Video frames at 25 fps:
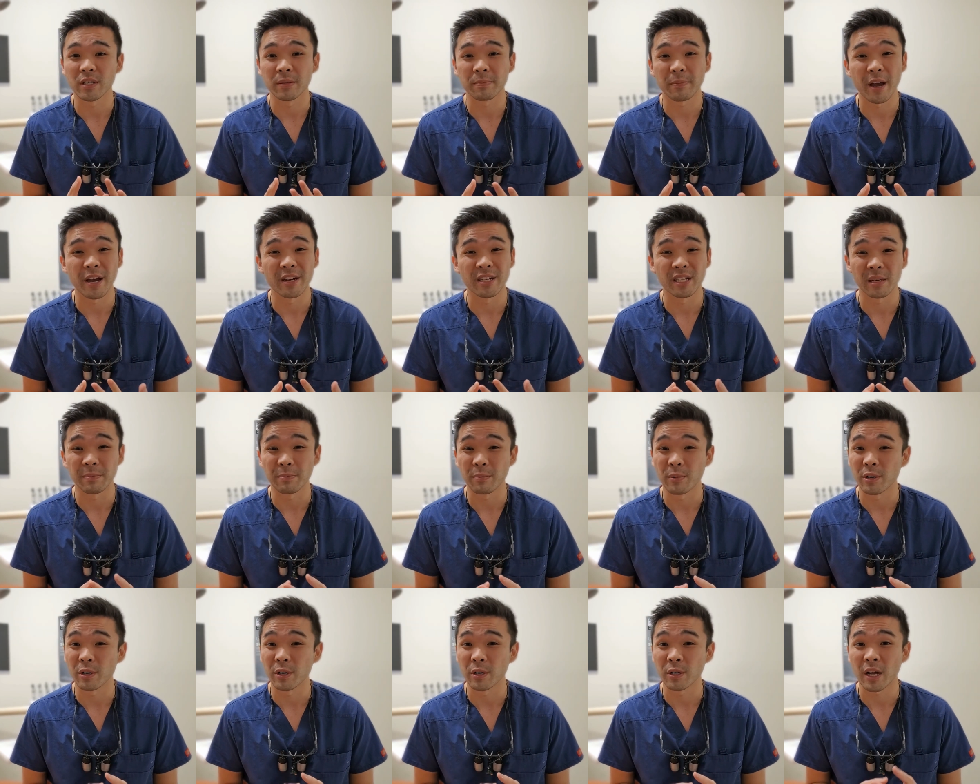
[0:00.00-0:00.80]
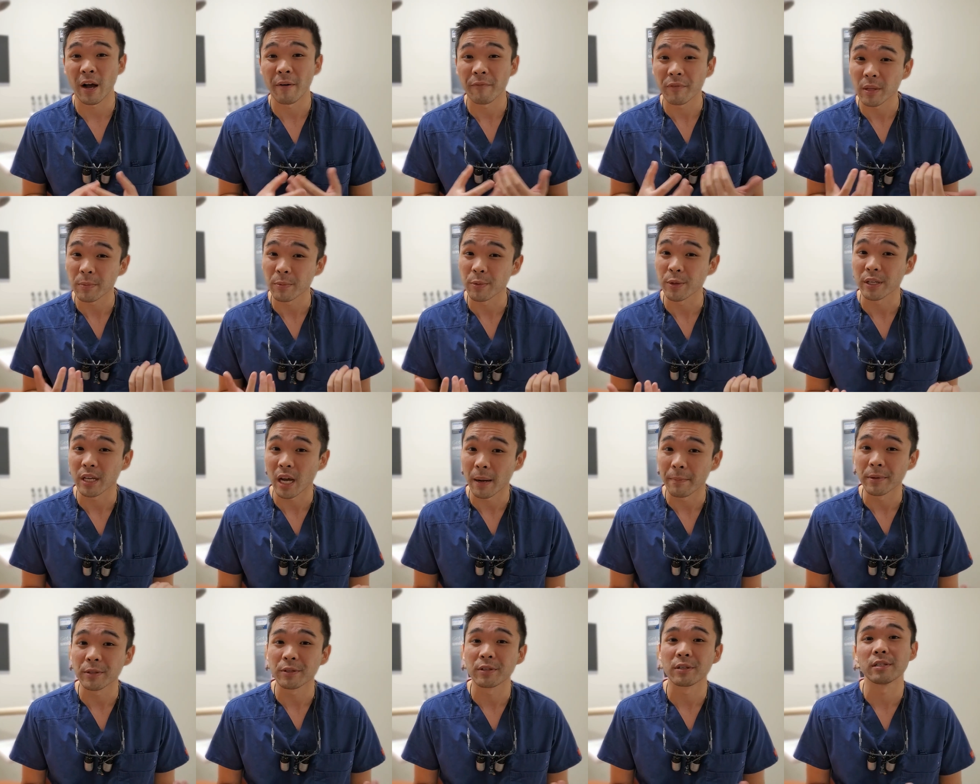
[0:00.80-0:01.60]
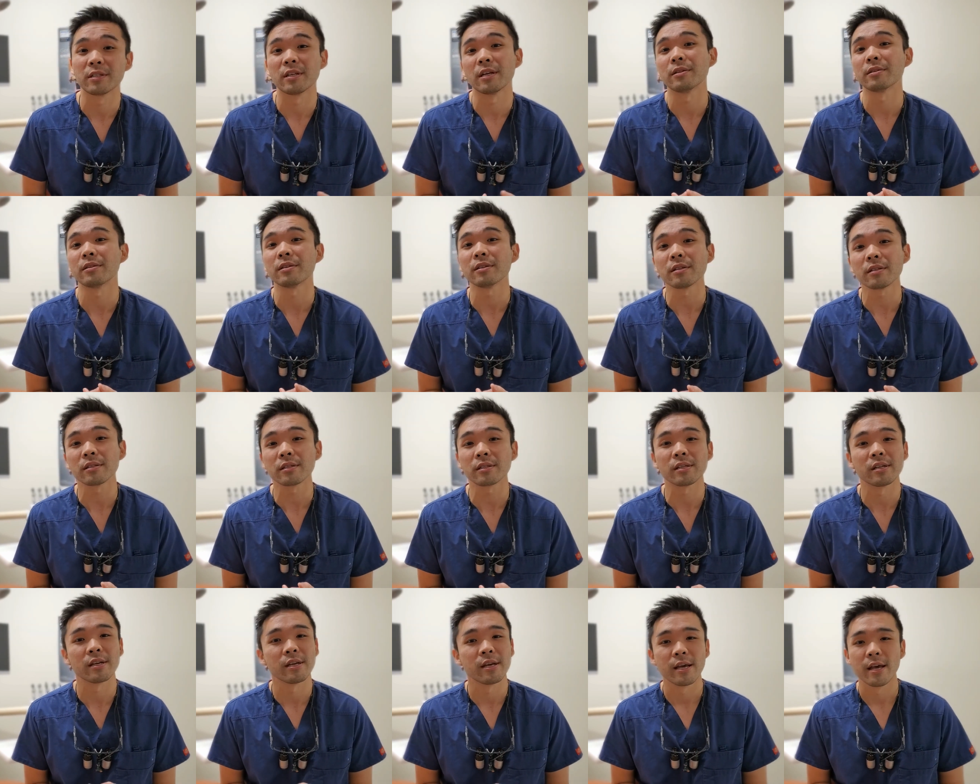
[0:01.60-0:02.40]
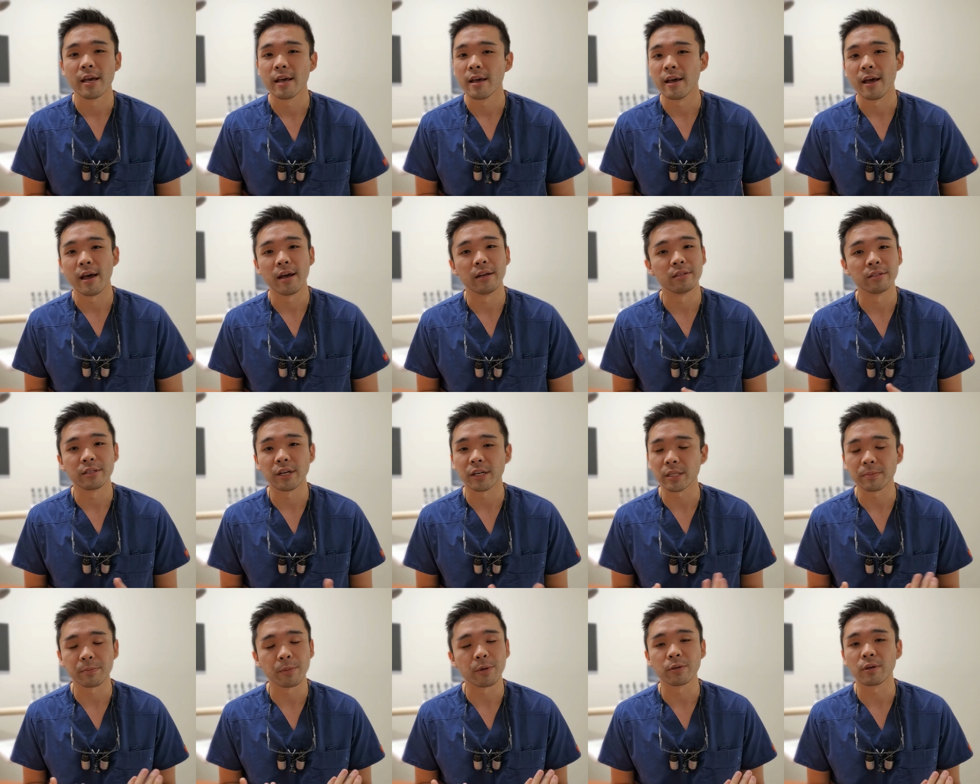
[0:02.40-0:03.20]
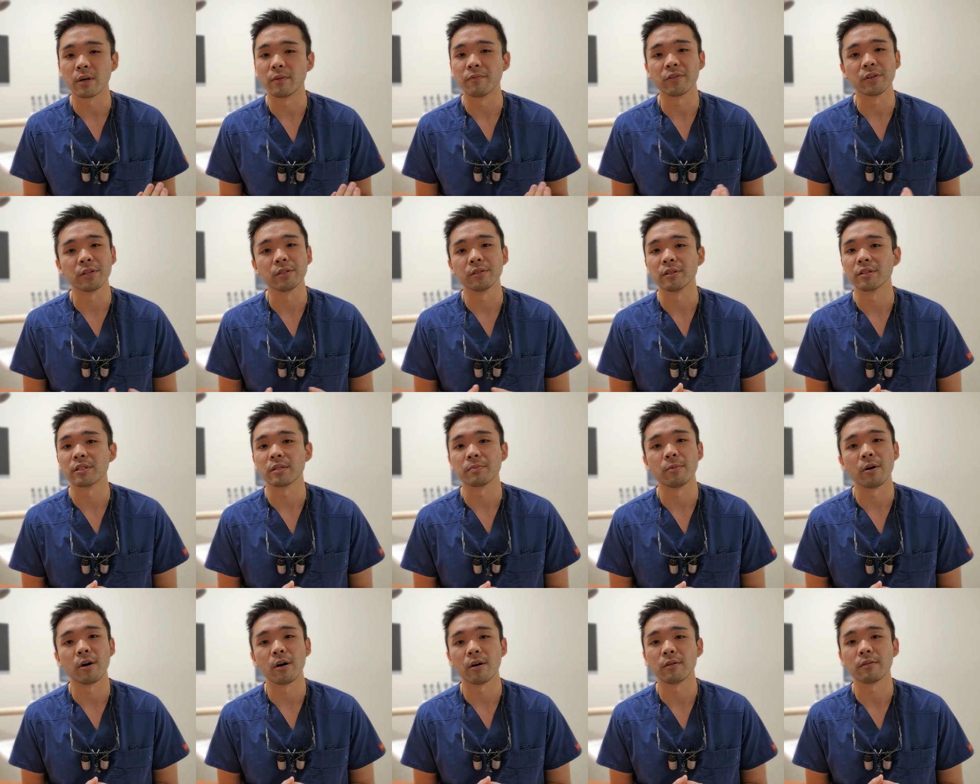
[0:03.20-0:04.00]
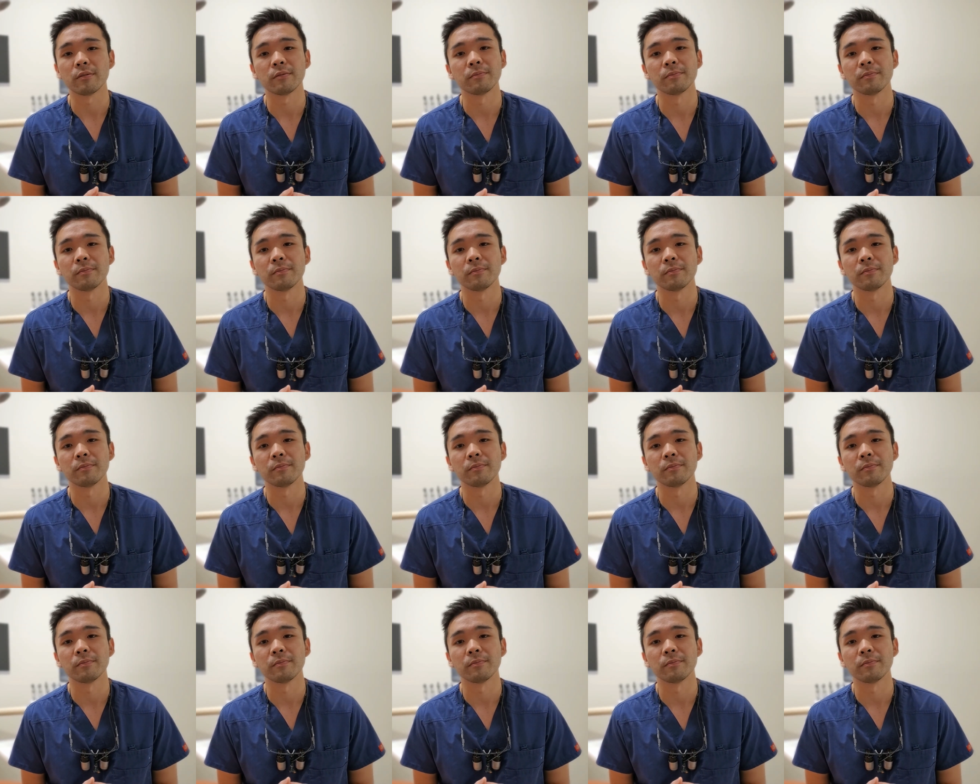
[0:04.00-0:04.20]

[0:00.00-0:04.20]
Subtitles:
patient more comfortable in coming to the dentist and just more confident in their smile.